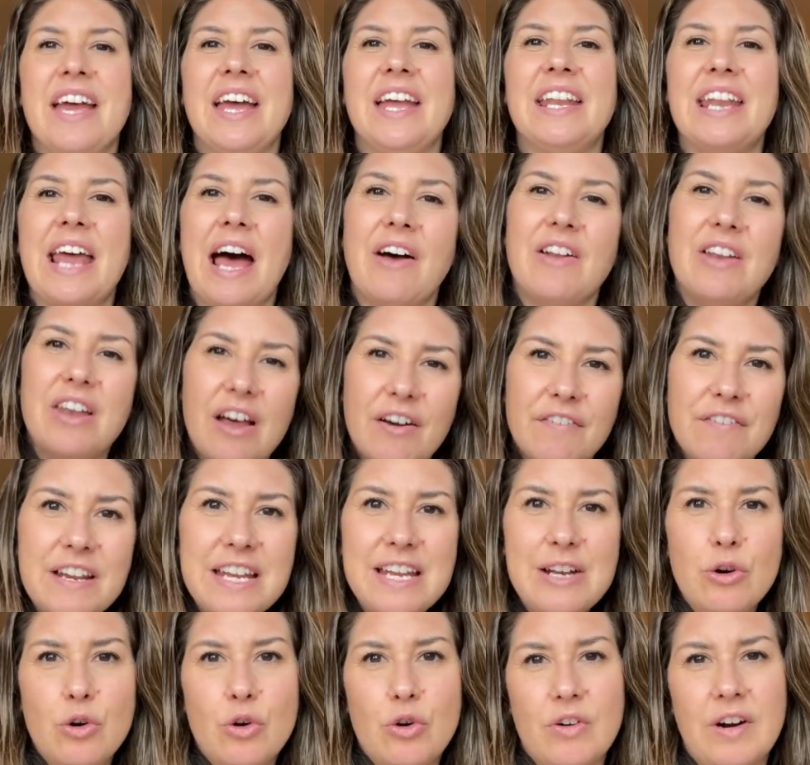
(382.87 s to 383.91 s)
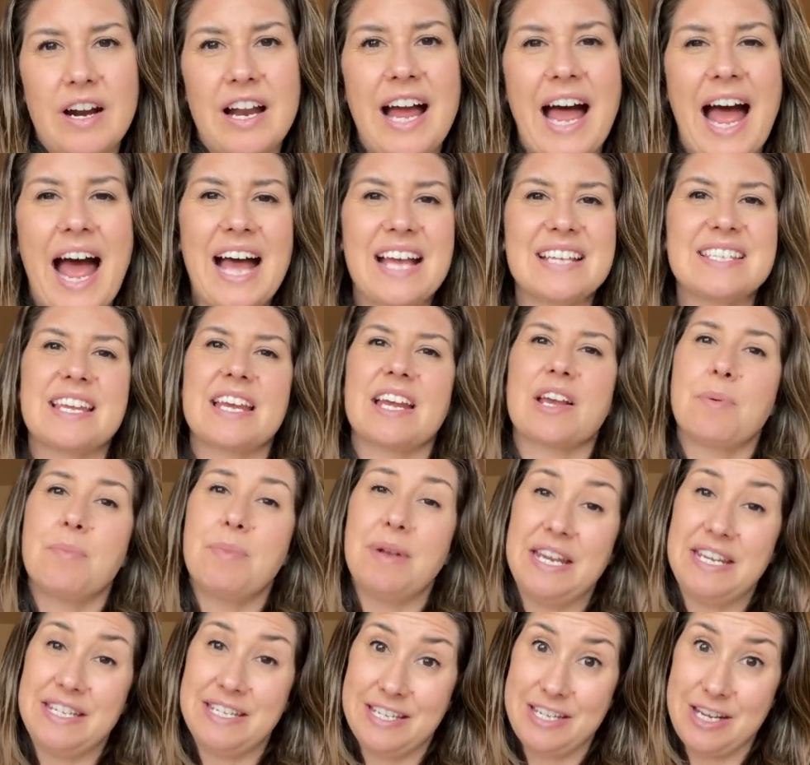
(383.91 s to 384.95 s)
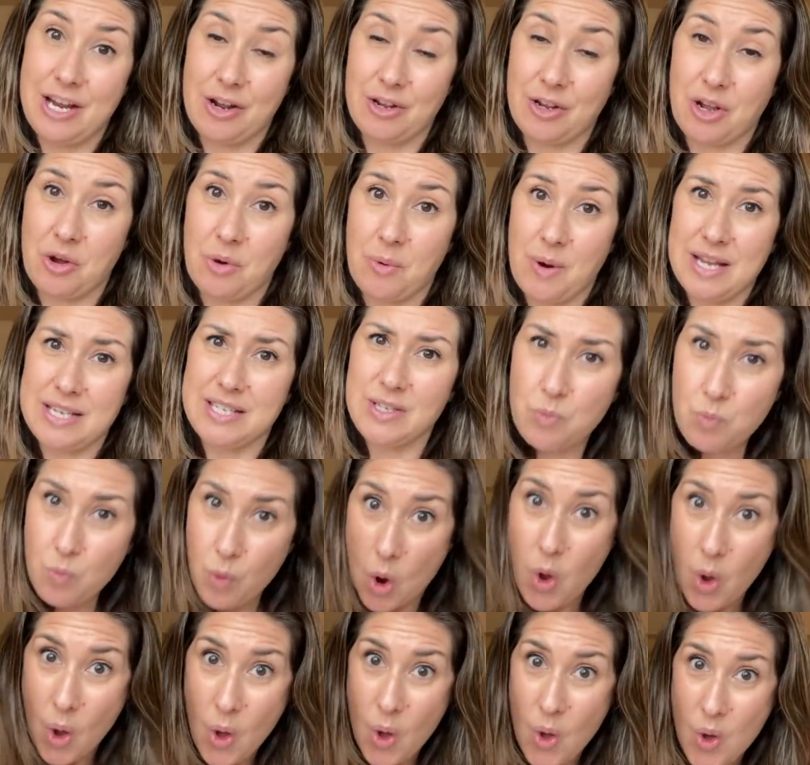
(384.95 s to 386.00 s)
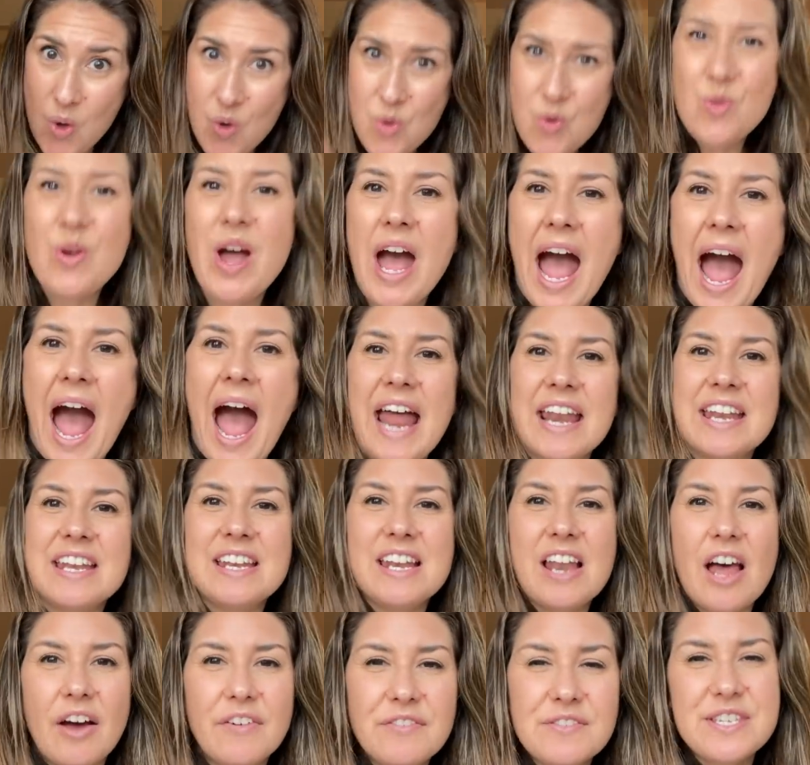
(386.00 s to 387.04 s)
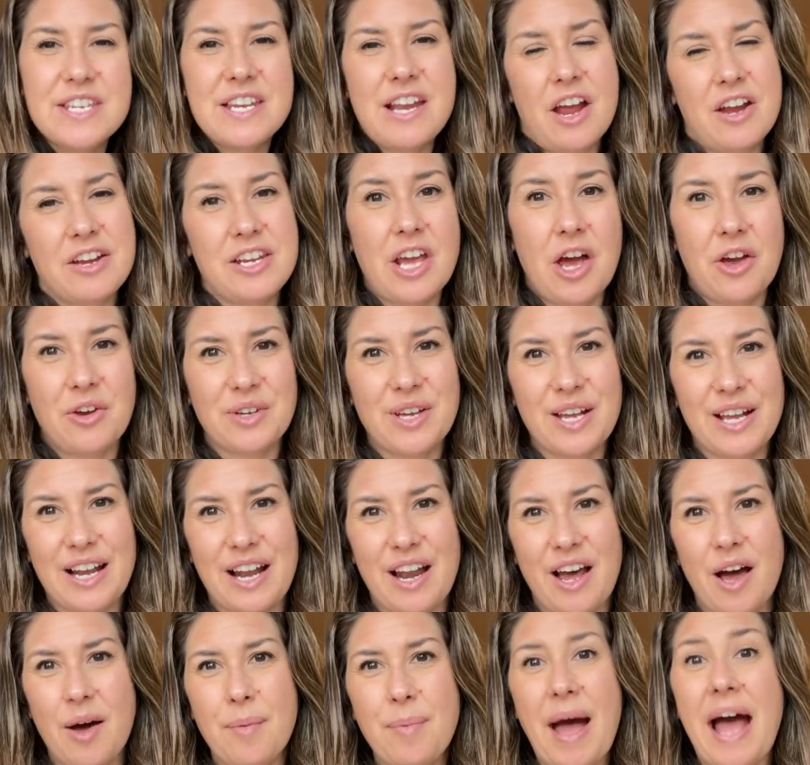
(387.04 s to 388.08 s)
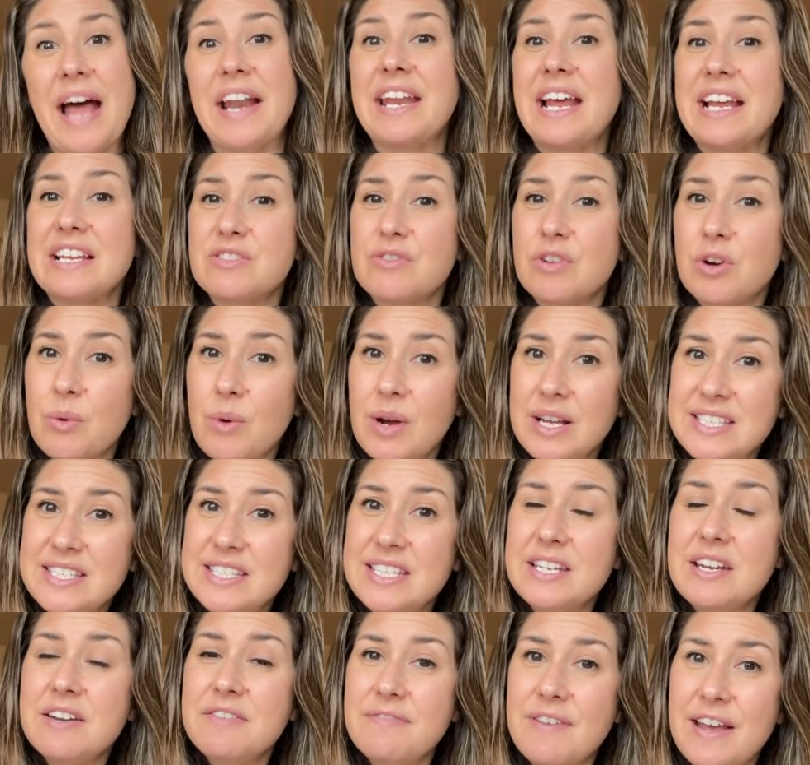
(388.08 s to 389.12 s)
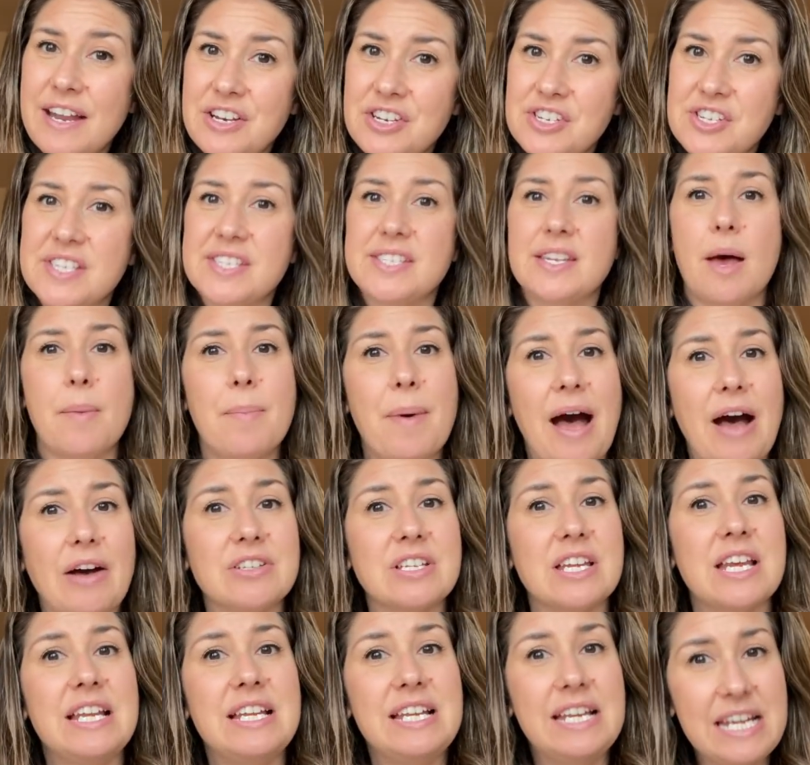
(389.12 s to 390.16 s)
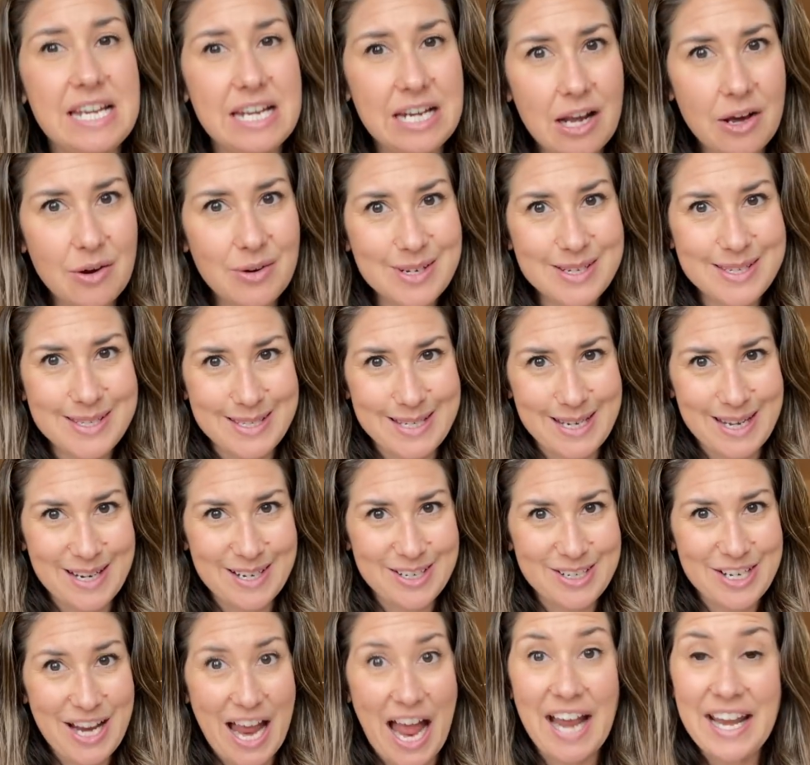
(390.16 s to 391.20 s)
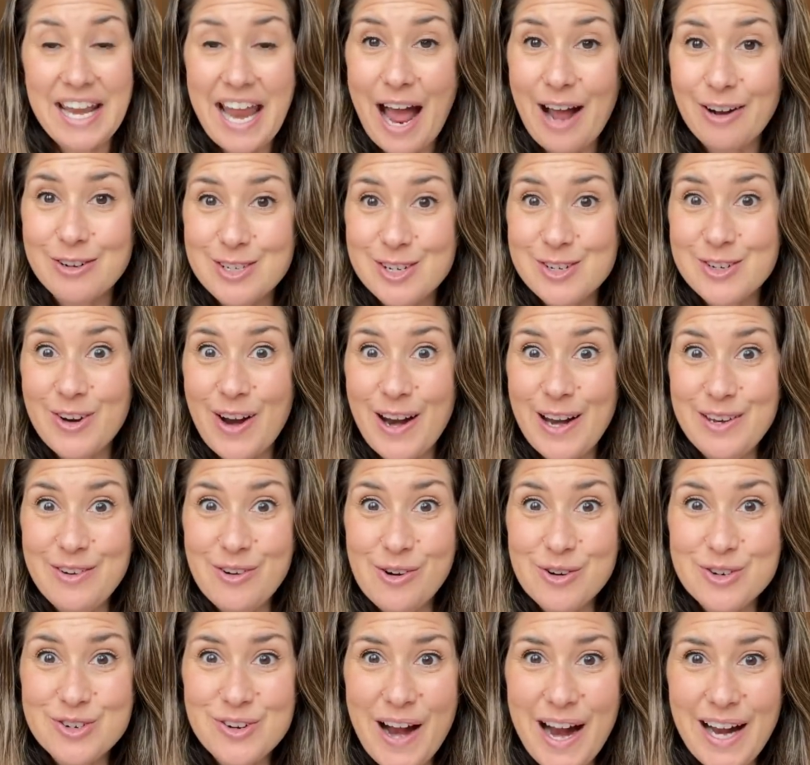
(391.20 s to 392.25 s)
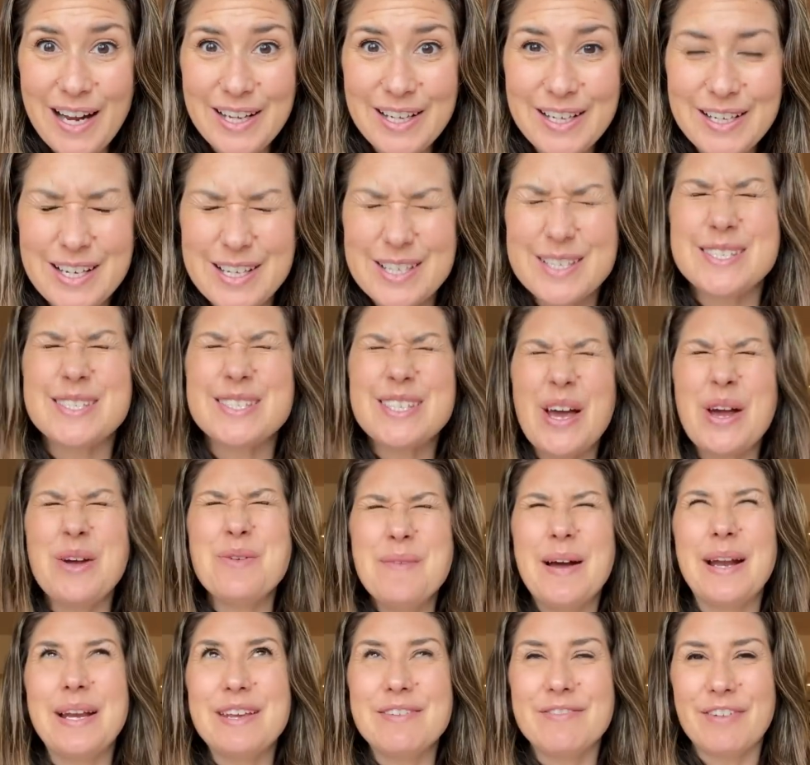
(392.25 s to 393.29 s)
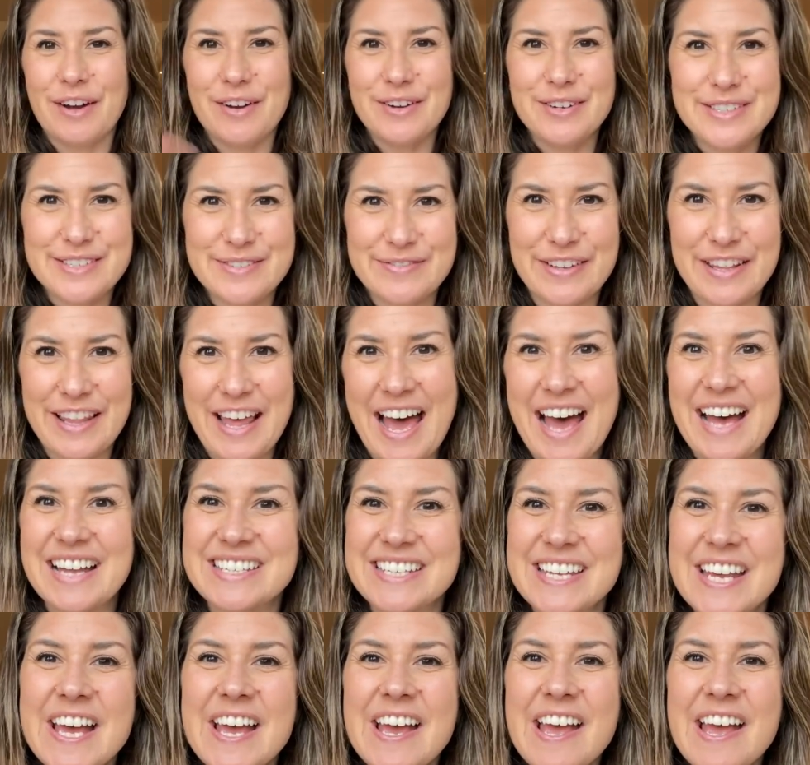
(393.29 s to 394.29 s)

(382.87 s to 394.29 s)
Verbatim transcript: Now, lovely Laura has completed Yoga Quest, woohoo, and loves Yoga Club and has requested adventures about Lilo and Stitch and how to train your dragon. So many votes for that.